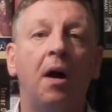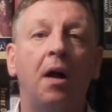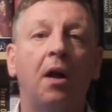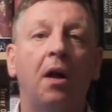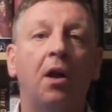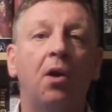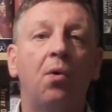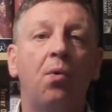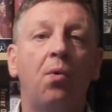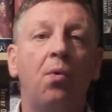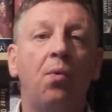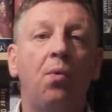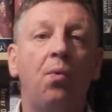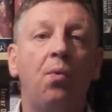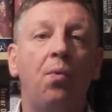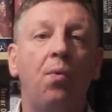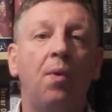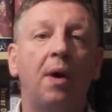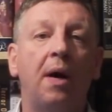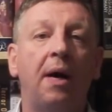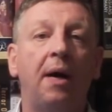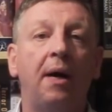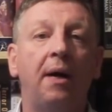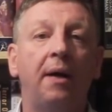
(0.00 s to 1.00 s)

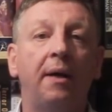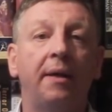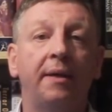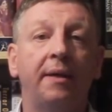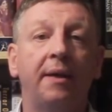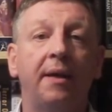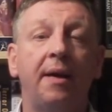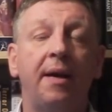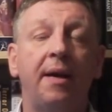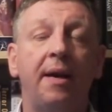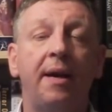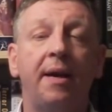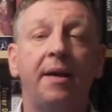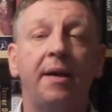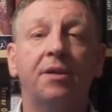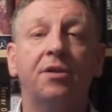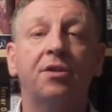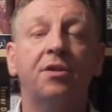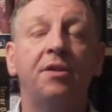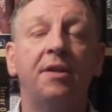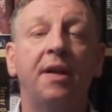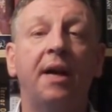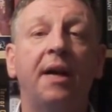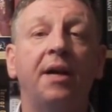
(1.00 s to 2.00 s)
Hello.
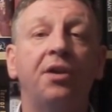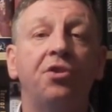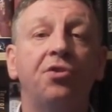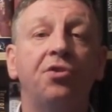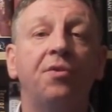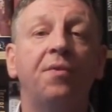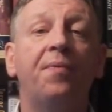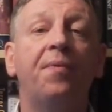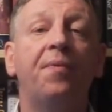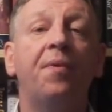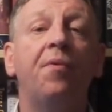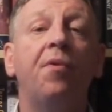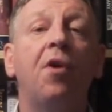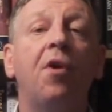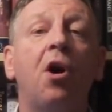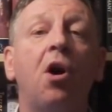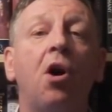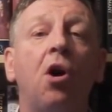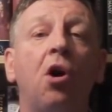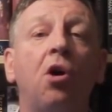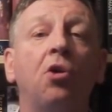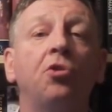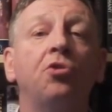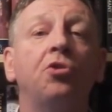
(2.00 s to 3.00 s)
Yes, Nigel
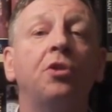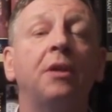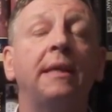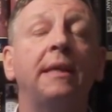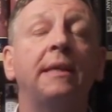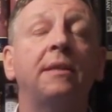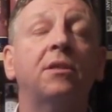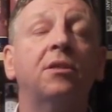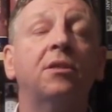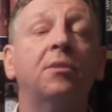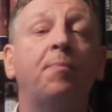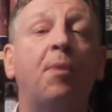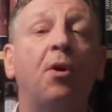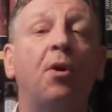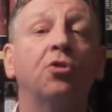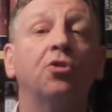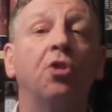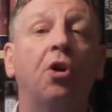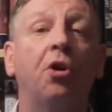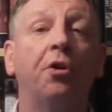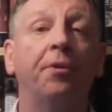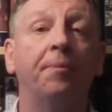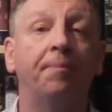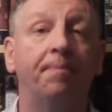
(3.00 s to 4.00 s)
Farage is spot
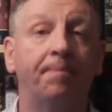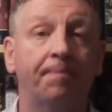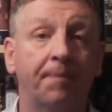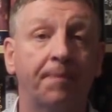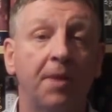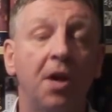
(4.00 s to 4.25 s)
on.